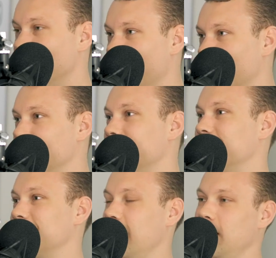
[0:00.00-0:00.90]
like, it's
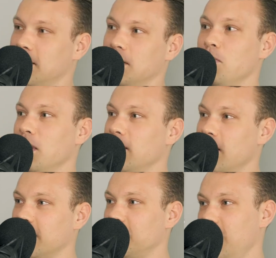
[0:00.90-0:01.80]
the scale accessibility
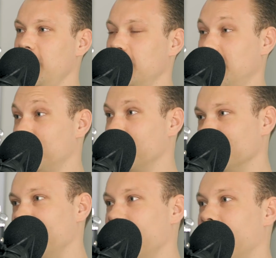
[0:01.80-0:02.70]
that has changed. That's
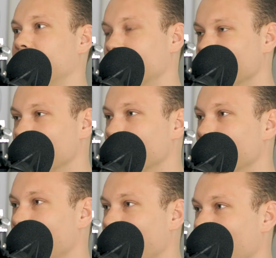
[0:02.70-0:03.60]
because AI is in the loop.
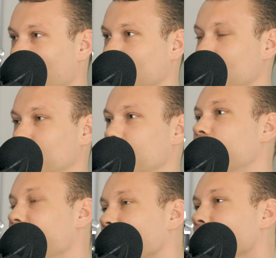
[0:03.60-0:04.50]
So
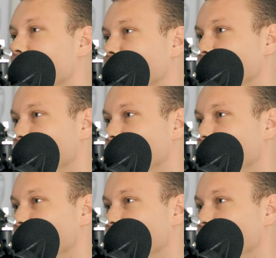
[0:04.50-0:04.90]
synthetic media to